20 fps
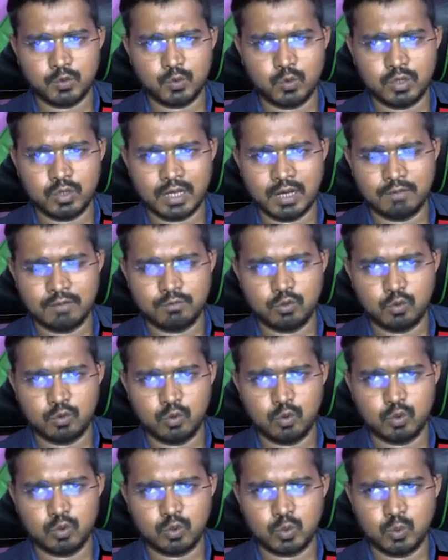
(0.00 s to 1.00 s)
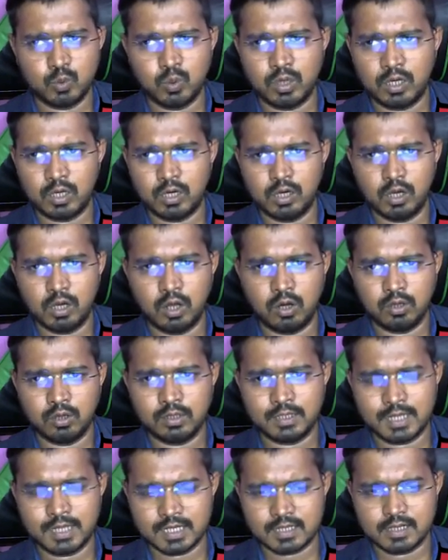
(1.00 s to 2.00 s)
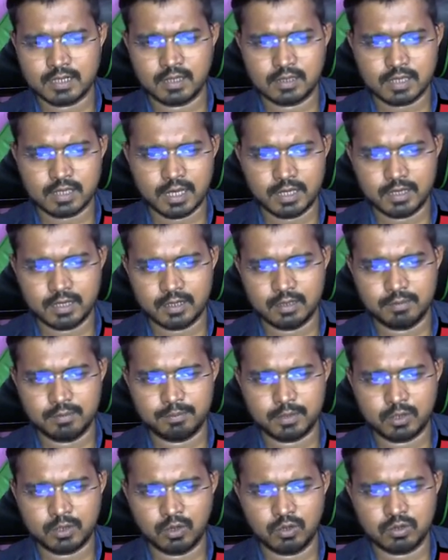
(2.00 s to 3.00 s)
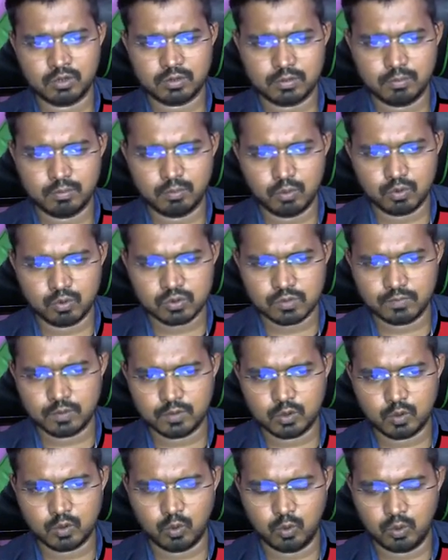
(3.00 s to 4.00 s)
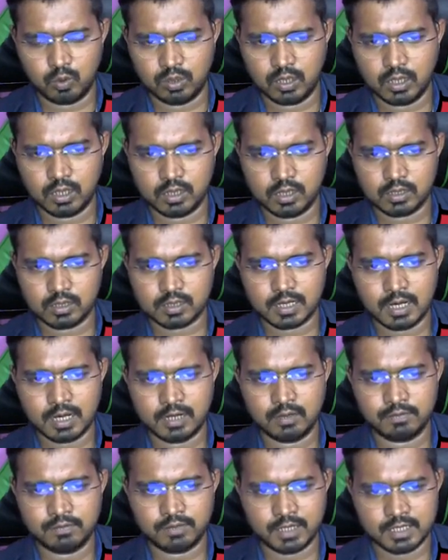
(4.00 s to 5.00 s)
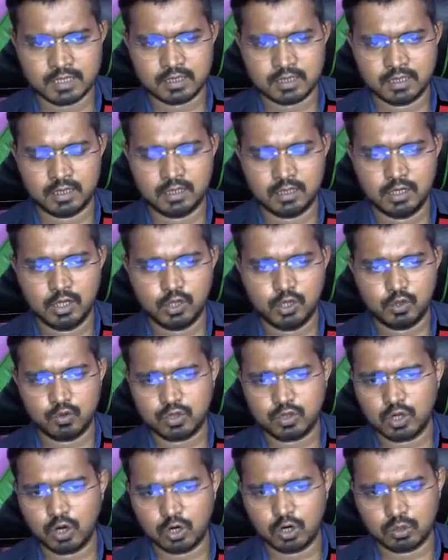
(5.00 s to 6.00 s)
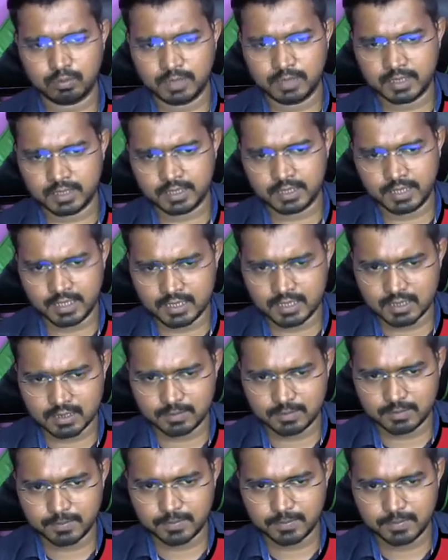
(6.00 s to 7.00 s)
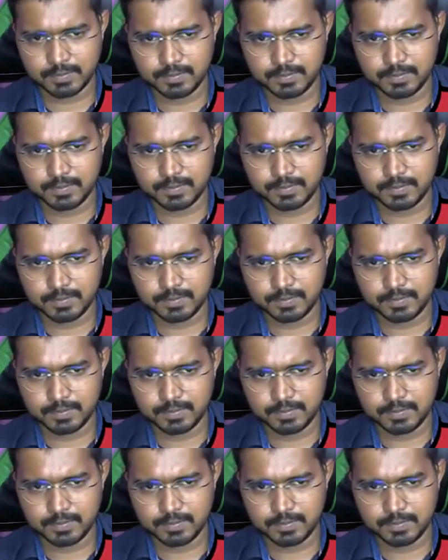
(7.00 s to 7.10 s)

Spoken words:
you don't have to go through a long testing cycle, because most of the code is kind of tested using automated test.